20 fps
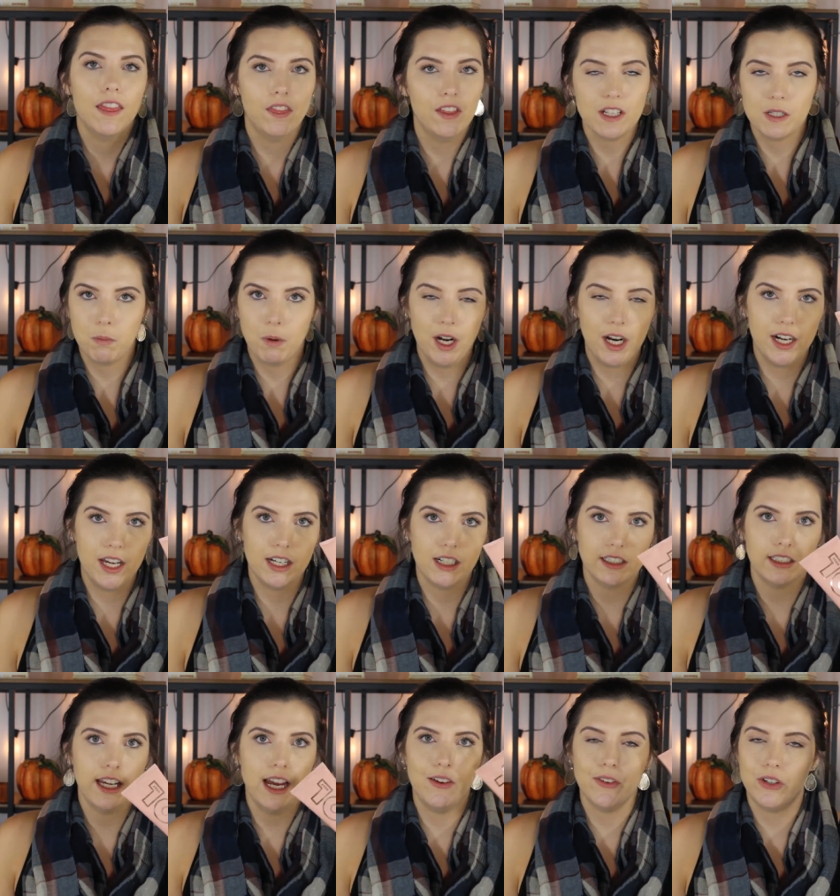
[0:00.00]
this
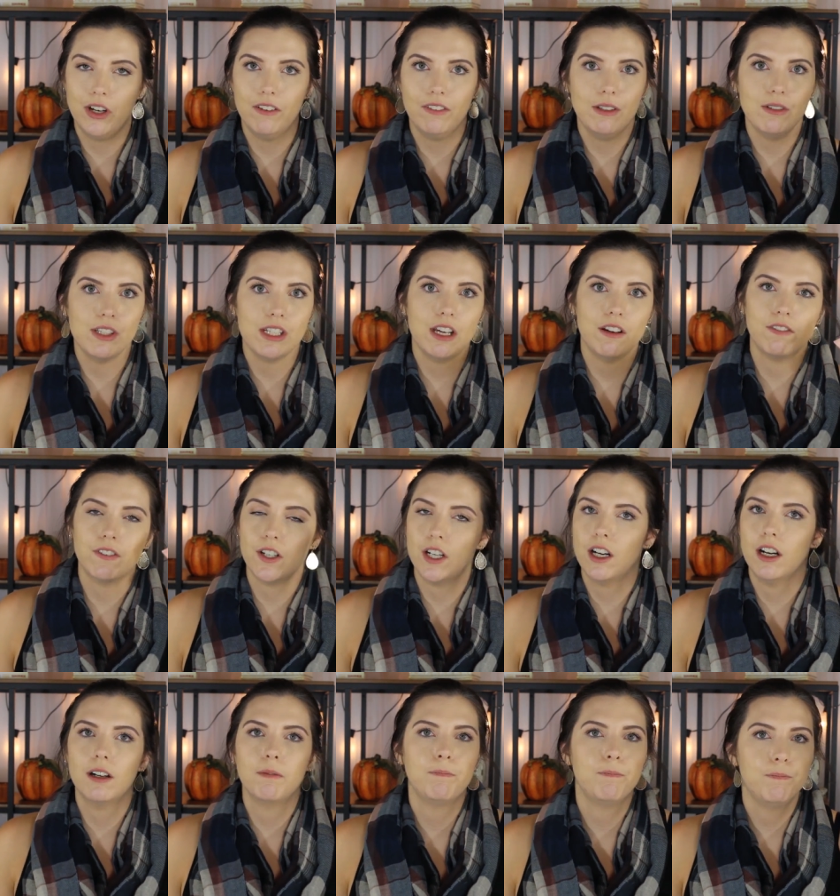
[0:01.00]
product after I've used it
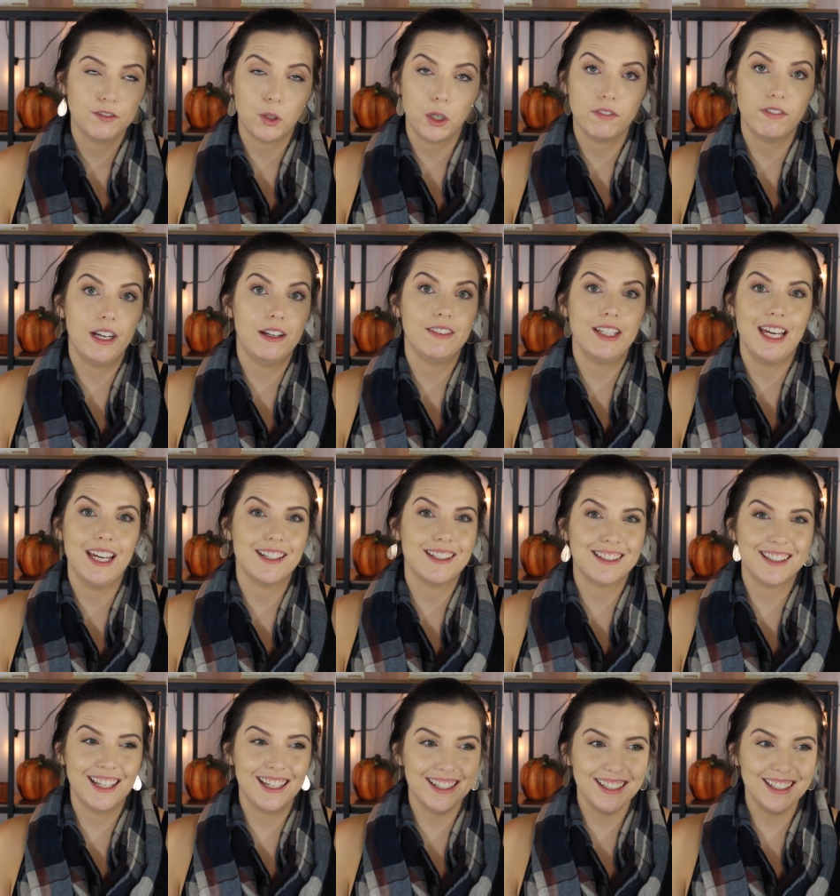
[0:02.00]
for four or five days.